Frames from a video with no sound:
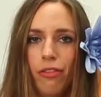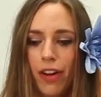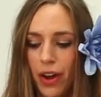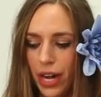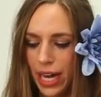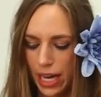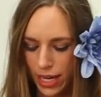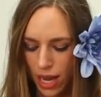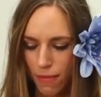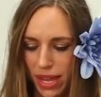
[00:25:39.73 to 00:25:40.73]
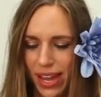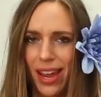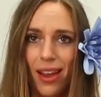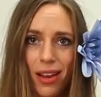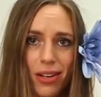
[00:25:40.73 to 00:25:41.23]
Very yummy
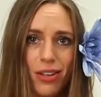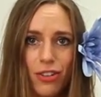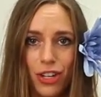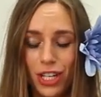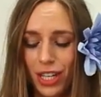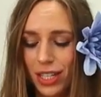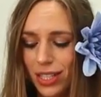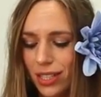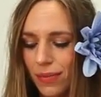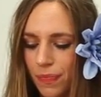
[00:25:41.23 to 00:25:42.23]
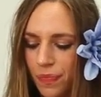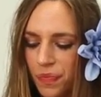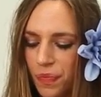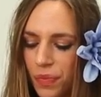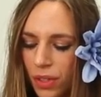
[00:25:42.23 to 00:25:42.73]
and nutritious.
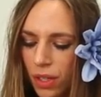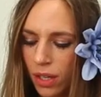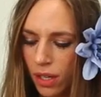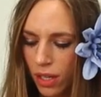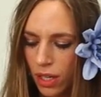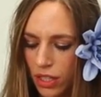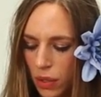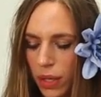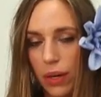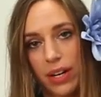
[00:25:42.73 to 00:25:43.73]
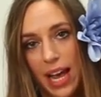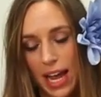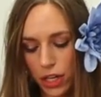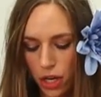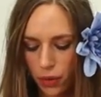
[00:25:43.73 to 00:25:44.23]
So we're going to
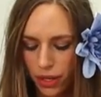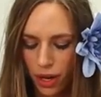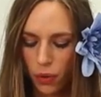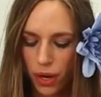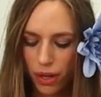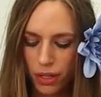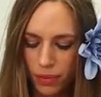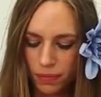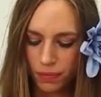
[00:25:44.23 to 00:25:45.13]
add coconut oil